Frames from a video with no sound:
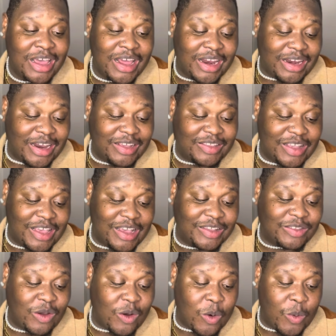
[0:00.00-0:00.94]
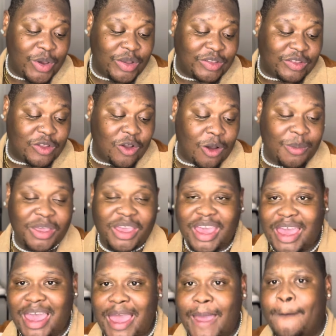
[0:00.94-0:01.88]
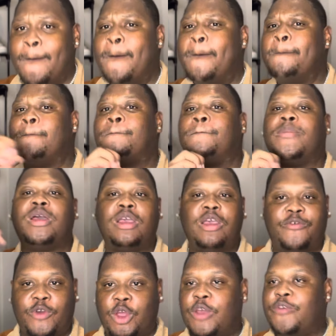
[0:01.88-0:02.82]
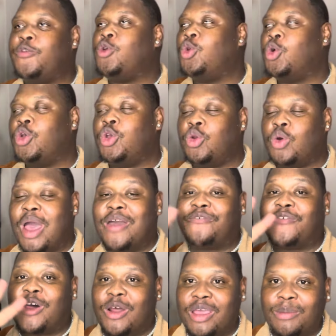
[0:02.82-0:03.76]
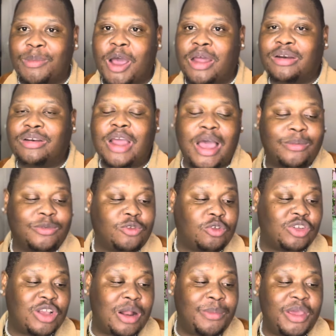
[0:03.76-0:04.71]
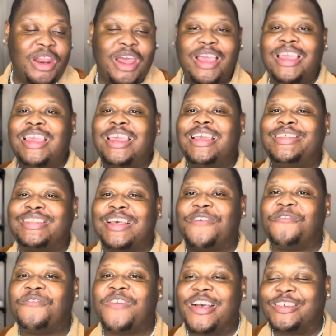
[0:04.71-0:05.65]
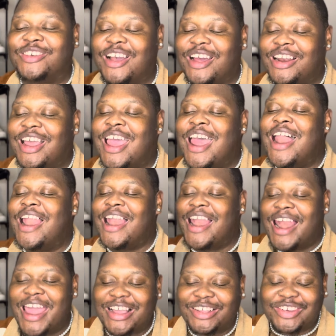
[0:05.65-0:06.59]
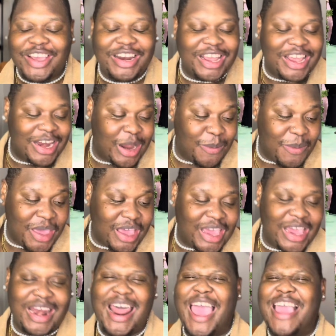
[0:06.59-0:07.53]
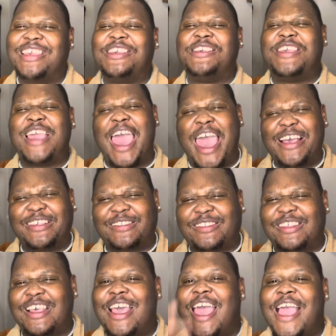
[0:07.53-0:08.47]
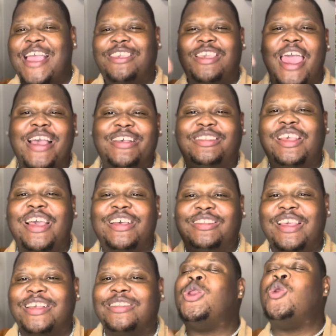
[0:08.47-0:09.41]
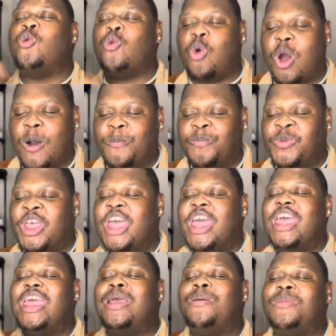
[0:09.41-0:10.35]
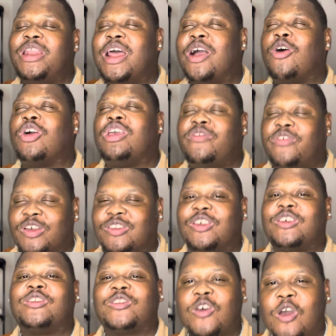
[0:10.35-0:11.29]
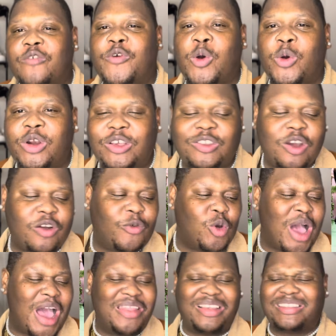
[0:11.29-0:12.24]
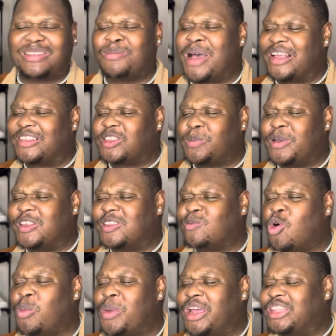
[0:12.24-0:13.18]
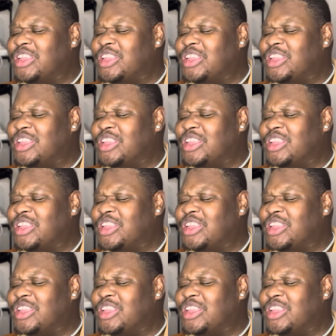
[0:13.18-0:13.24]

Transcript: This is Wisdom Kaye if you if you know you know i follow him on um, social media he is a fashion legend in the making like yes yes yes yes me know him did go give us the serve we deserve look at this masterpiece moment